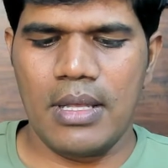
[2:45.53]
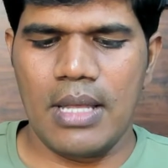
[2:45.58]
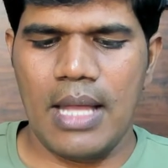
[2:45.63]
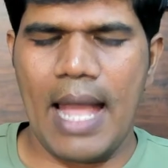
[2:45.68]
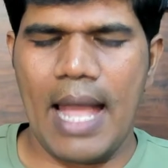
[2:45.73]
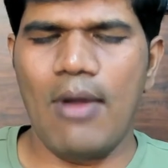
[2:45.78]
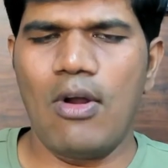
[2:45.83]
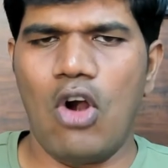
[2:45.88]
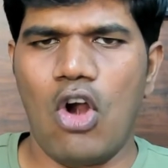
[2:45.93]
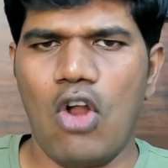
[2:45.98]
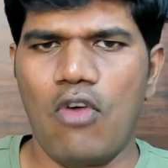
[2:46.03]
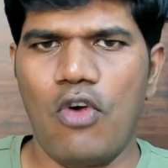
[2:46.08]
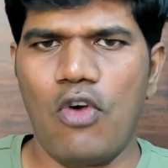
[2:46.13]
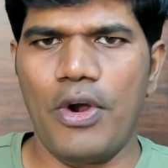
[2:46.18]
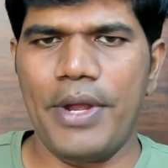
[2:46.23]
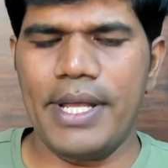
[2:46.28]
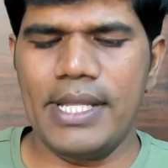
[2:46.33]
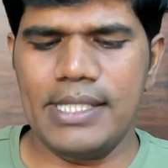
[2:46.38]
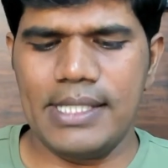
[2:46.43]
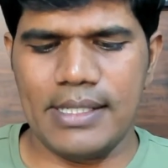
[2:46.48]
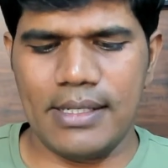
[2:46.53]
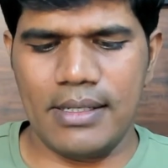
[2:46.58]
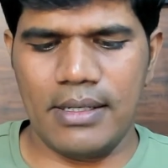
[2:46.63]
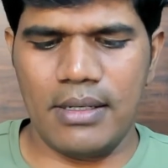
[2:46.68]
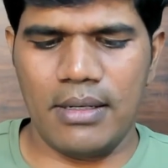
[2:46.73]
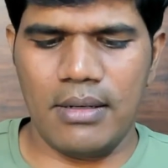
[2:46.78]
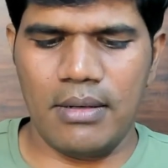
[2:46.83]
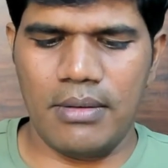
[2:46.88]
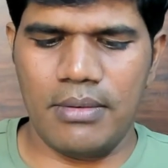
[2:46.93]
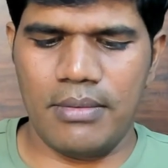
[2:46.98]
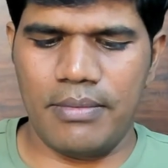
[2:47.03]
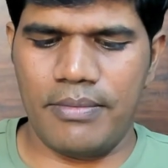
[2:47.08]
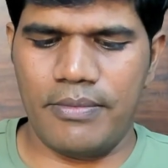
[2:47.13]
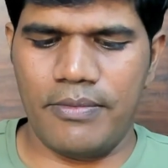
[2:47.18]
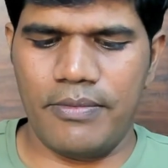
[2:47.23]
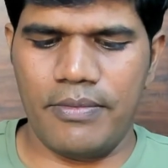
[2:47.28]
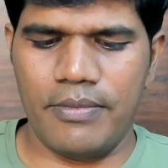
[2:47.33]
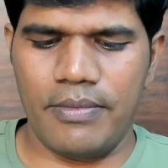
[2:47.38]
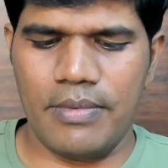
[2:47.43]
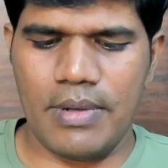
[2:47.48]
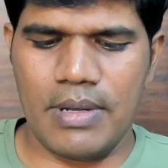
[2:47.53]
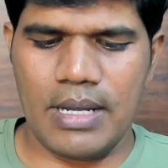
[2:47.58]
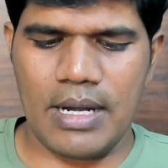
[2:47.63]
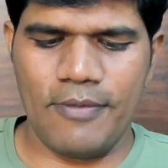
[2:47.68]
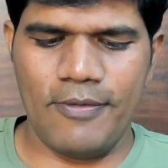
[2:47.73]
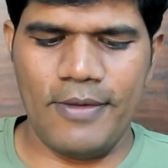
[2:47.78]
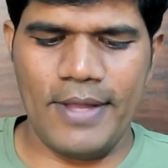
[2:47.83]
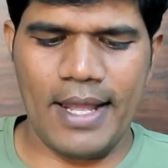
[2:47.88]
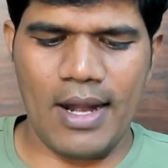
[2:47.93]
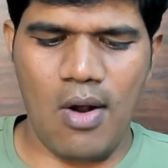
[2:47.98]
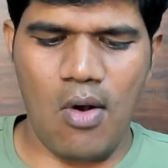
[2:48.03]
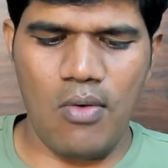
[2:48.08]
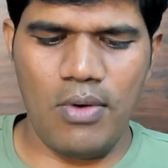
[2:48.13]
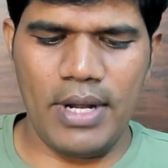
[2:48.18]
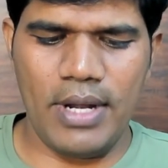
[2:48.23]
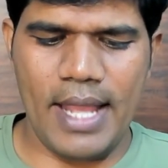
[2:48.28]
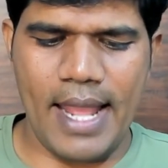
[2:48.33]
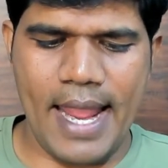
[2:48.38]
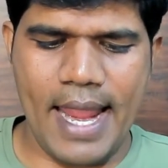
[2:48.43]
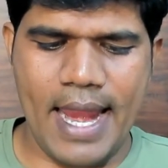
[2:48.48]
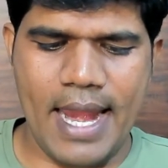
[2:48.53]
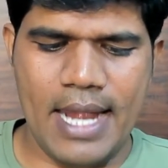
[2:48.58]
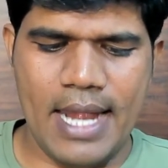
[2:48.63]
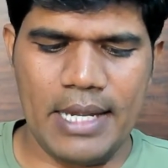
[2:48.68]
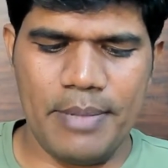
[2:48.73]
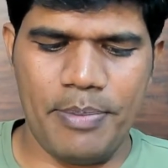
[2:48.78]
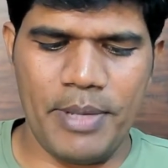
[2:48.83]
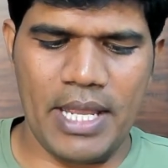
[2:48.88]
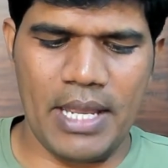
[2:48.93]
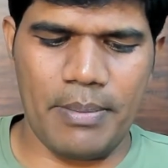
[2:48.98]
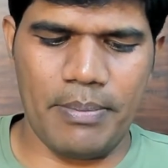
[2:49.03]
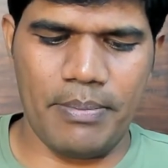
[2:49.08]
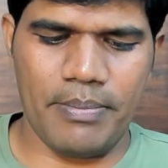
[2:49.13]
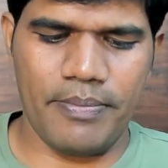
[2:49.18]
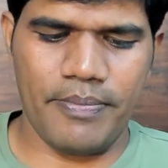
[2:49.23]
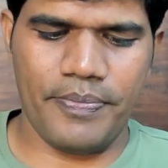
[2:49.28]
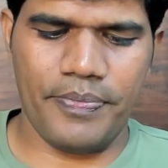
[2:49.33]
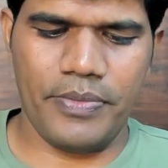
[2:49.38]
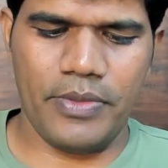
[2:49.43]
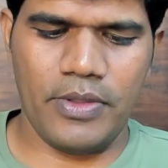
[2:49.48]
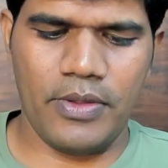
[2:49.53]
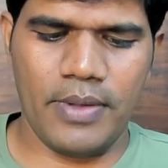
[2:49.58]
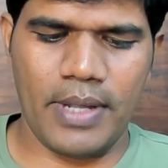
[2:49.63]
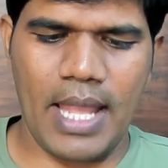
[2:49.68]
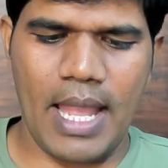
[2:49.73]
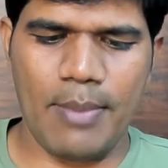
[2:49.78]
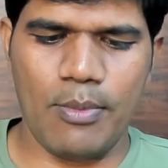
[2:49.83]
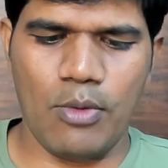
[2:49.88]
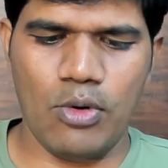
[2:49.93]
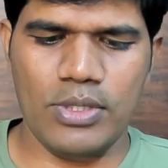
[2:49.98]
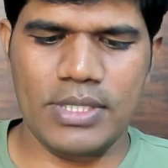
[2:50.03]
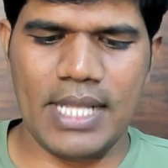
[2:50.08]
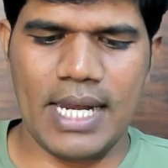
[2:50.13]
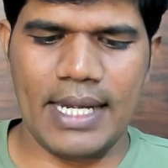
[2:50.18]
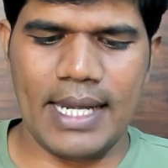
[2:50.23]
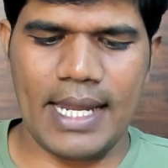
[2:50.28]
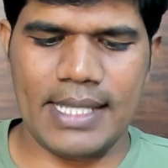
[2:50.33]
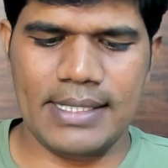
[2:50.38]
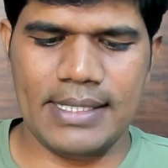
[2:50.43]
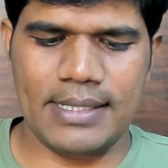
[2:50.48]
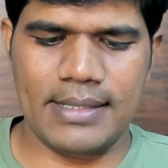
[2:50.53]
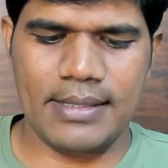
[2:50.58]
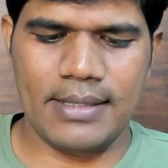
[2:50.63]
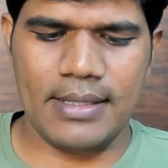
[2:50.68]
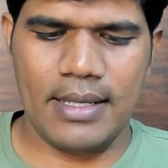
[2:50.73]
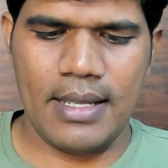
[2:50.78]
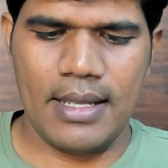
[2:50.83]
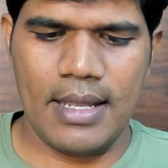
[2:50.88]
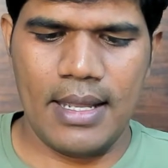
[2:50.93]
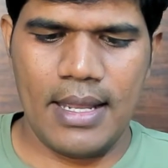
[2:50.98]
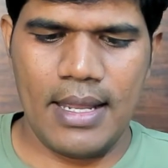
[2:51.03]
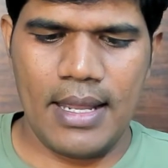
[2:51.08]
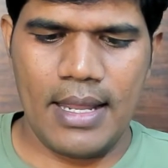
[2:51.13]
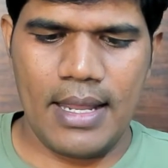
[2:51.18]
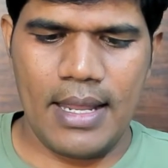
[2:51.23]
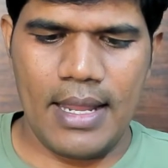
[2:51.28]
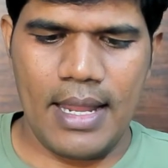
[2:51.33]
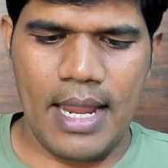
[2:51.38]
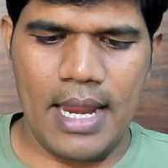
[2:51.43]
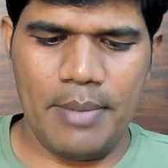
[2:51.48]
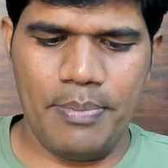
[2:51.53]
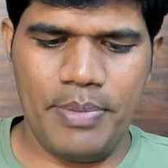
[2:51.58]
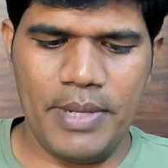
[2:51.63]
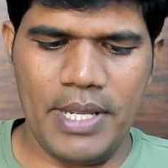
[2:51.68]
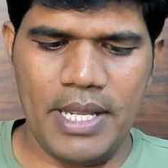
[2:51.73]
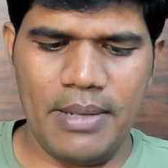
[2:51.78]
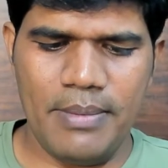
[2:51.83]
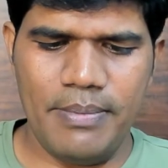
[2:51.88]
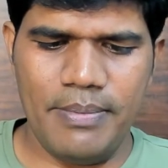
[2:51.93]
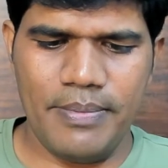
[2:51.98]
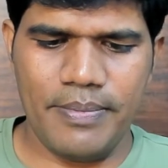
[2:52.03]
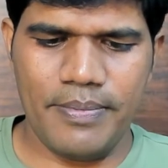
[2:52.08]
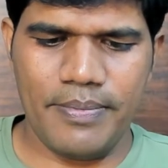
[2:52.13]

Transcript: I have a lot of audience, uh, roughly around eight P M Okay. I'm going to select as eight P M